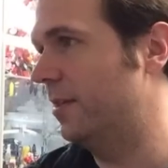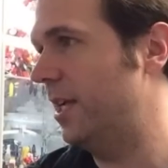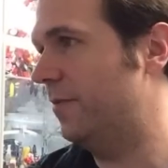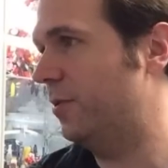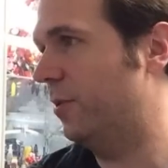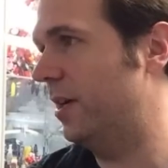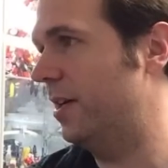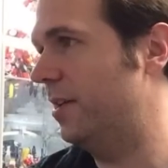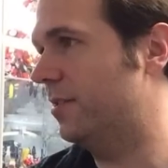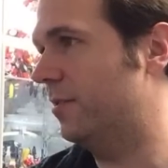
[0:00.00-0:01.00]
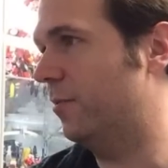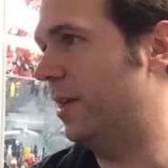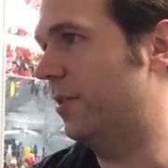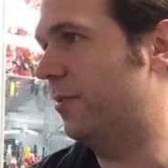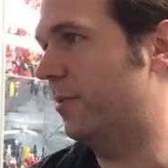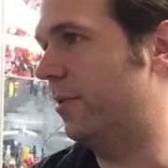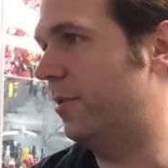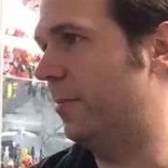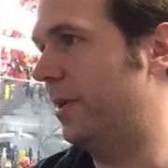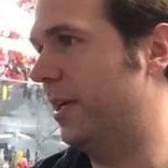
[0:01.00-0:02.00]
TF toys went
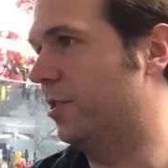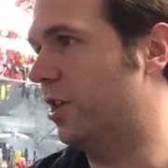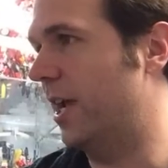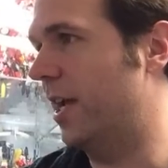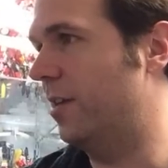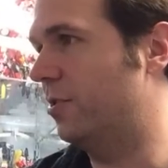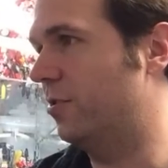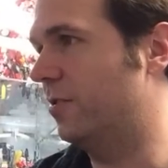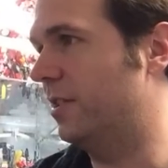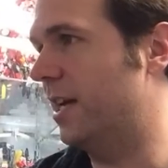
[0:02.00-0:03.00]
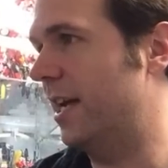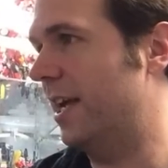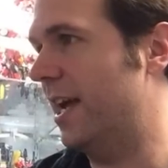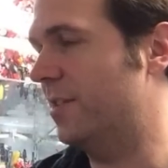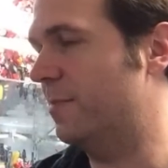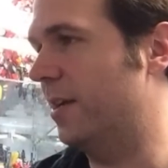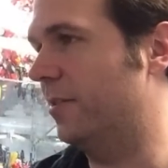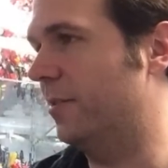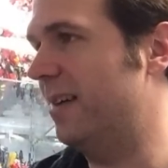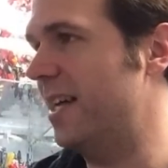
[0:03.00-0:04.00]
through a big change, usually die cast
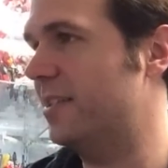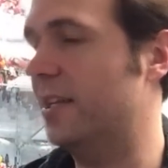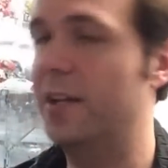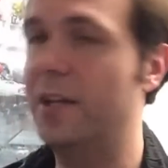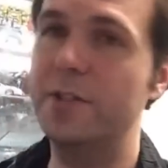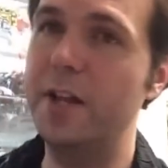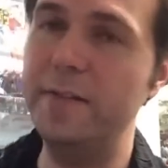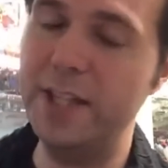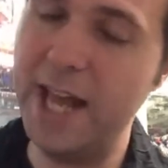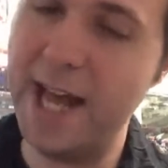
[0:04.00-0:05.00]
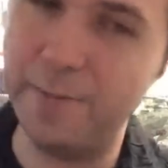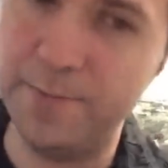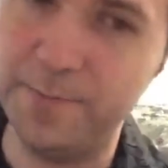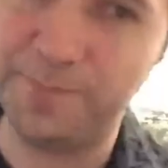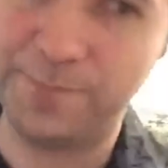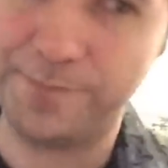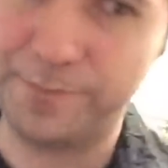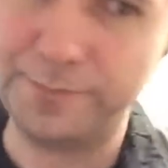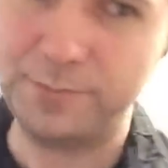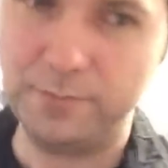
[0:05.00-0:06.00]
metal to plastic. It's not only that.
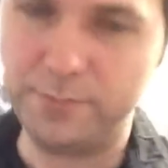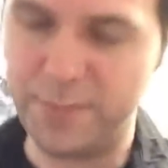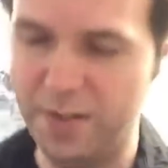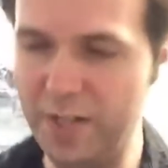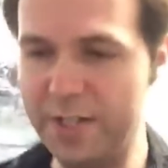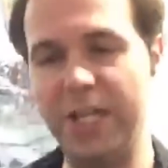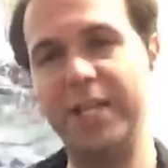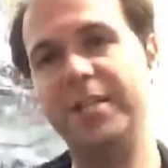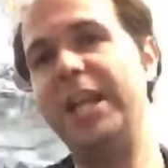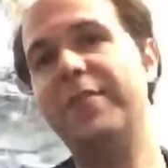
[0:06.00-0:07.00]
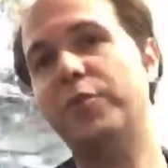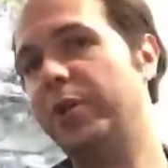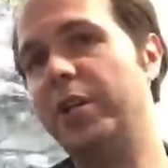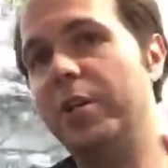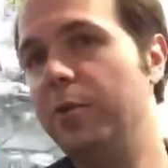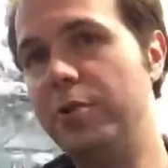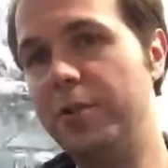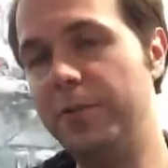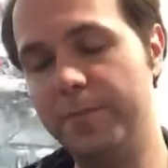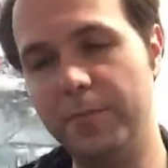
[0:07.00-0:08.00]
Look, TFs were
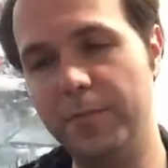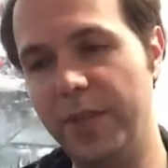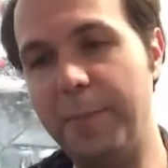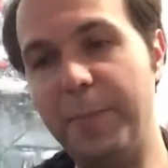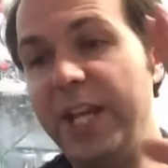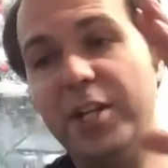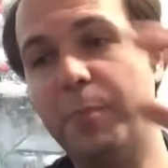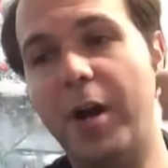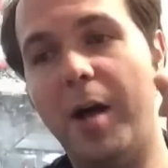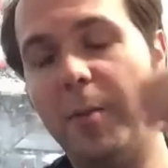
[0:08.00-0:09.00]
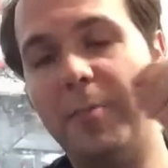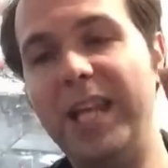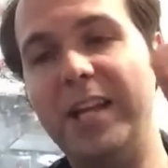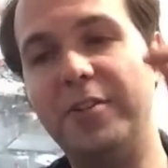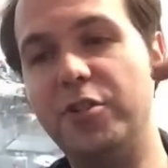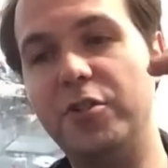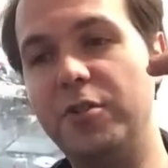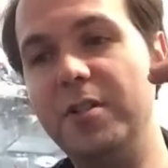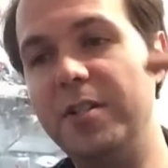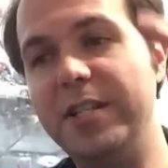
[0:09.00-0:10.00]
huge. They peaked probably at
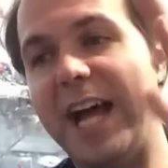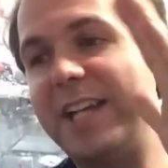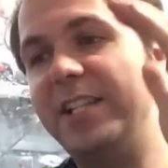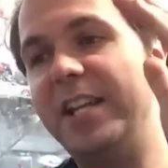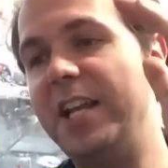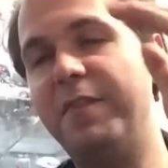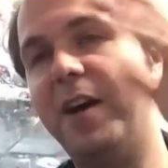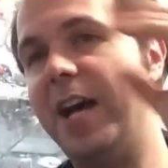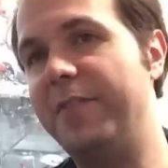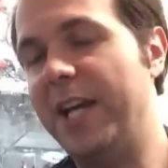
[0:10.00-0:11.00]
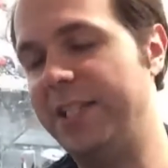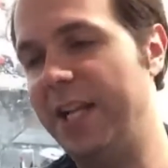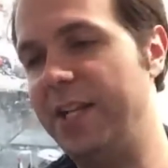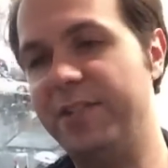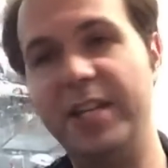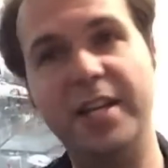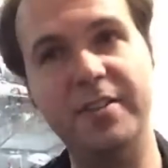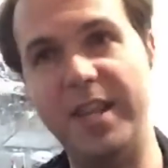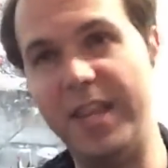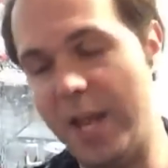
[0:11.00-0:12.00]
1985,
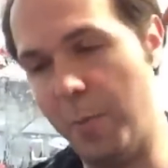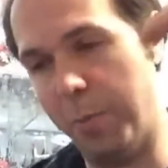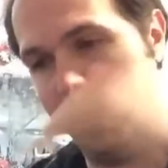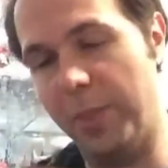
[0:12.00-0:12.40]
1986, and then